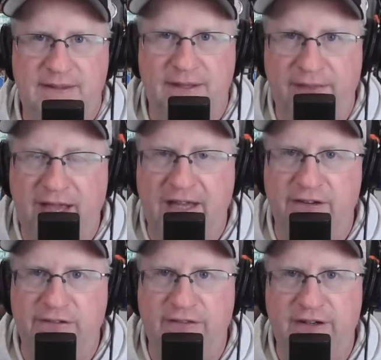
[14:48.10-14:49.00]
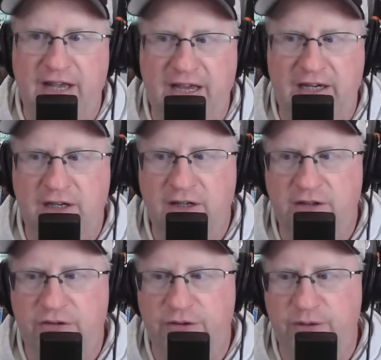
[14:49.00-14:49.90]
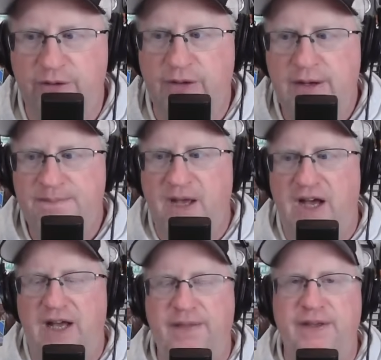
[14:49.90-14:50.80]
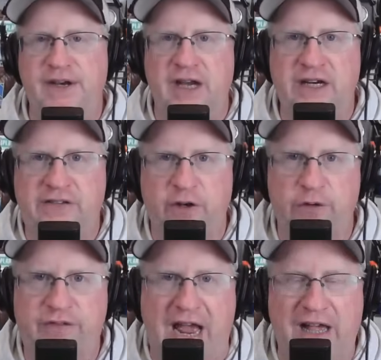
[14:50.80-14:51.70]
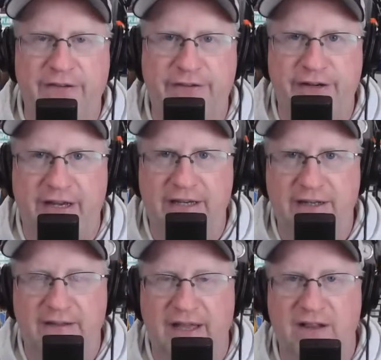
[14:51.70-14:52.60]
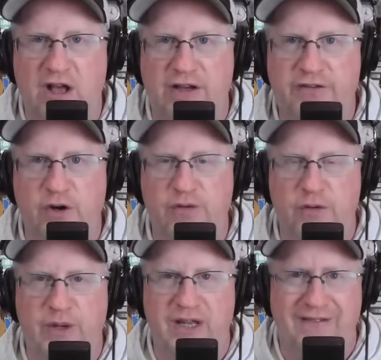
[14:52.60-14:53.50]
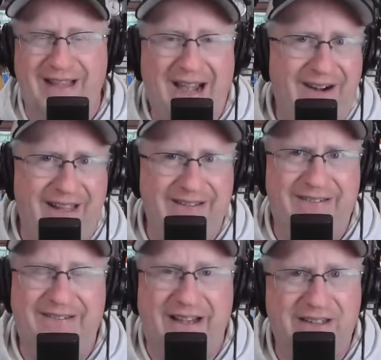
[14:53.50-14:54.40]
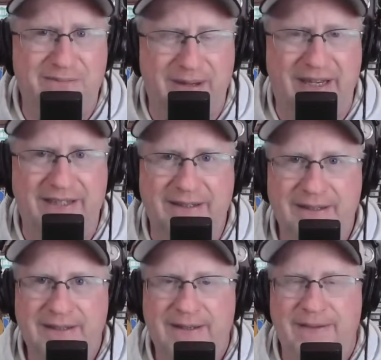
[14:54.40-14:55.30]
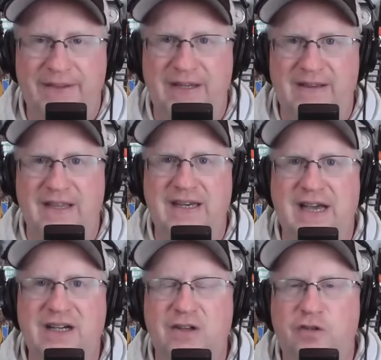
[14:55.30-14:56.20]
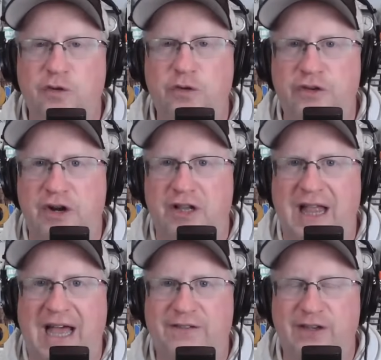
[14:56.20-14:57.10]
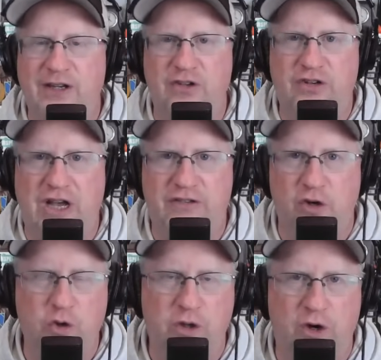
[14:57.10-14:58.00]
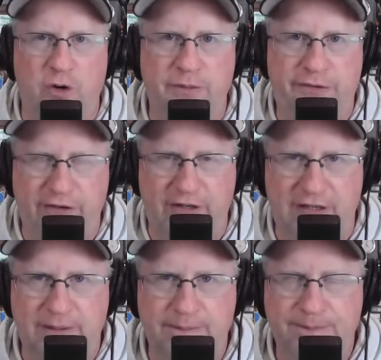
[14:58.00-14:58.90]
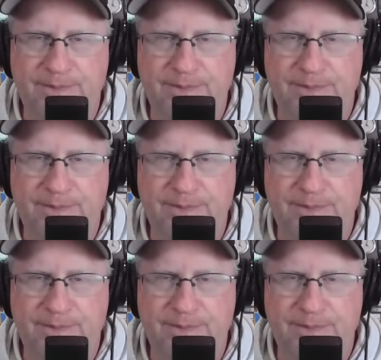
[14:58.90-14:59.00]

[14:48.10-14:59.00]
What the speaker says: And that is the dang truth. The Nuggets host Dallas tonight. They lost over the weekend. Saturday sucked, man. The Nuggets lose on a last-second shot to Oklahoma City.